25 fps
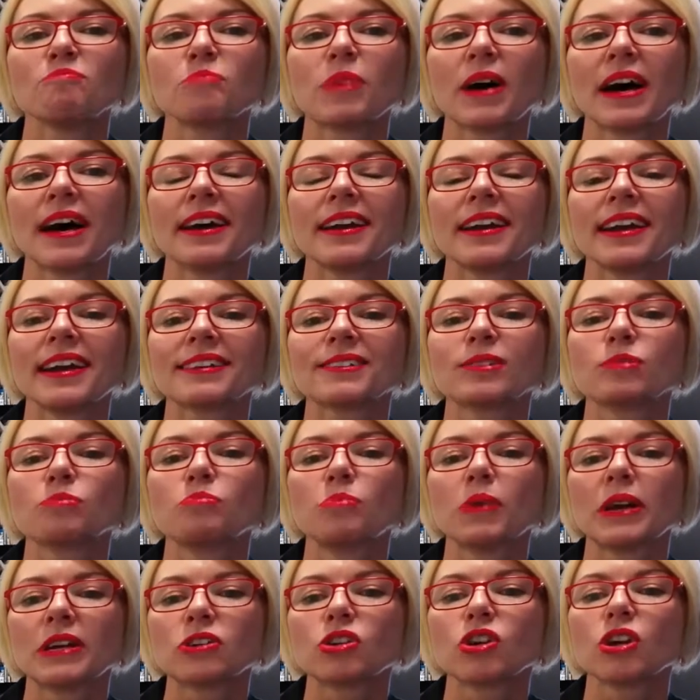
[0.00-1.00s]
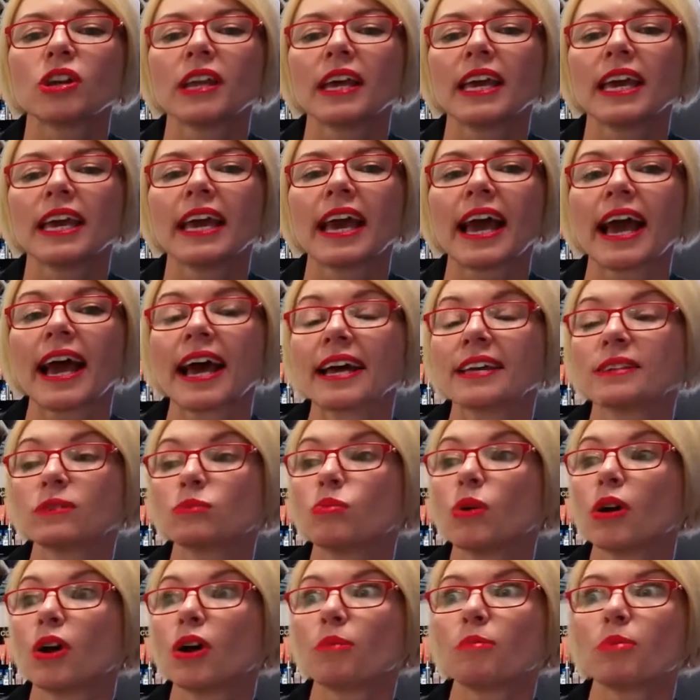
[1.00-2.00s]
but especially
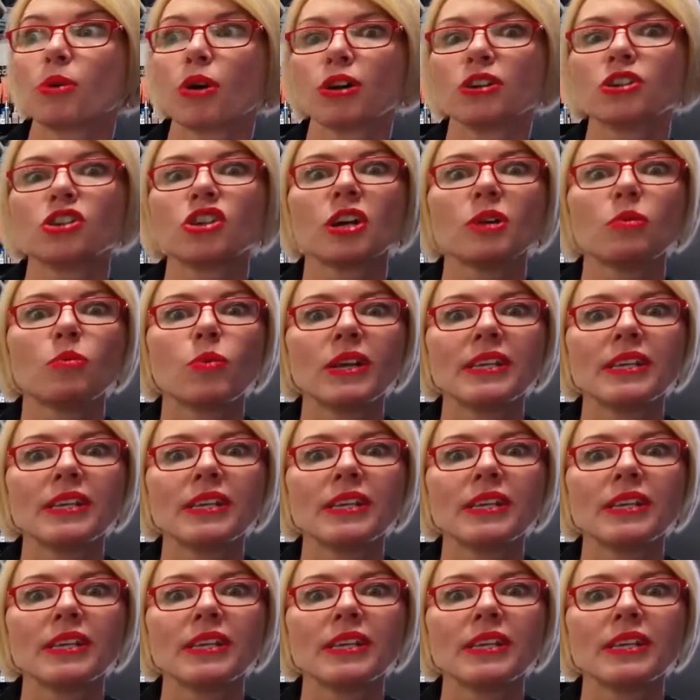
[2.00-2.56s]
as we're approaching